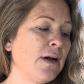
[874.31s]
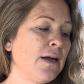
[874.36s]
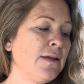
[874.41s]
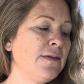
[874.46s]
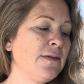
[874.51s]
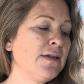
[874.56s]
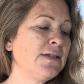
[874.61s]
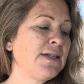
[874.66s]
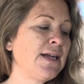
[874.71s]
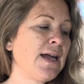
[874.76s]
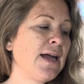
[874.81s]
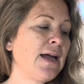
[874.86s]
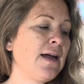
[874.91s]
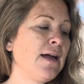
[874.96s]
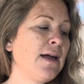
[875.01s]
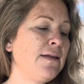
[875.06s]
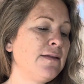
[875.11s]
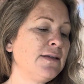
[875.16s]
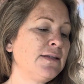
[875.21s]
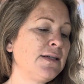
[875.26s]
in the
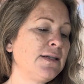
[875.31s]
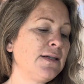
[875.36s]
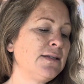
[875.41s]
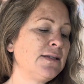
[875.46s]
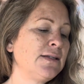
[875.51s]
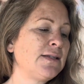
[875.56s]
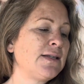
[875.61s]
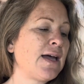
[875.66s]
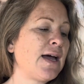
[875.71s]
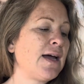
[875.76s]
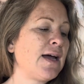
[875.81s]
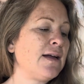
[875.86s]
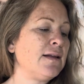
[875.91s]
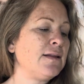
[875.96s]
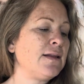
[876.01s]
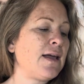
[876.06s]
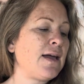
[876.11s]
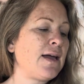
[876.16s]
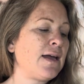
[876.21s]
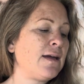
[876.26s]
sense that
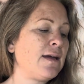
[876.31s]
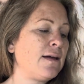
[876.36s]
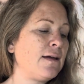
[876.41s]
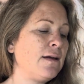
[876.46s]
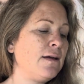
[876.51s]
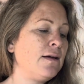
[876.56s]
like